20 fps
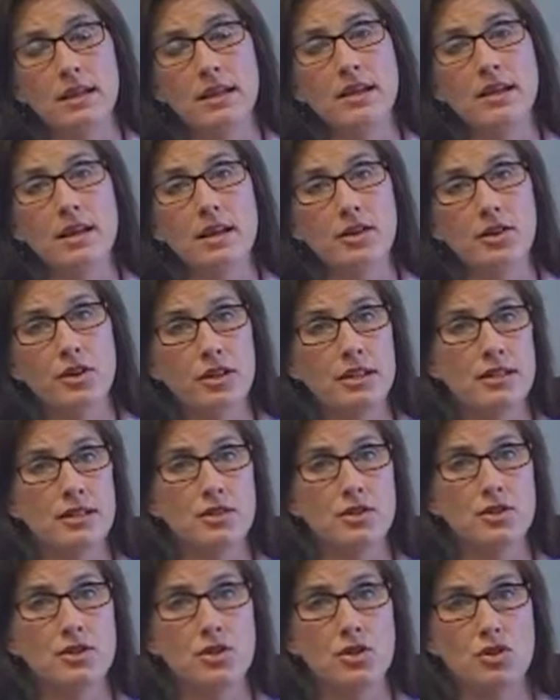another
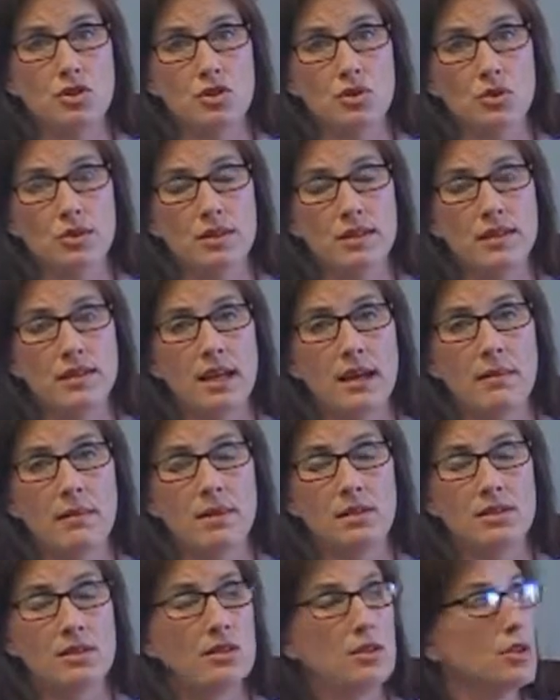institution or the same
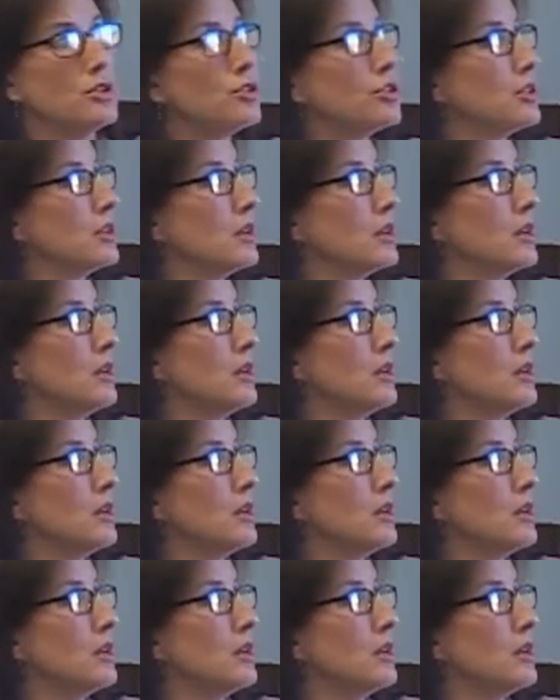institution.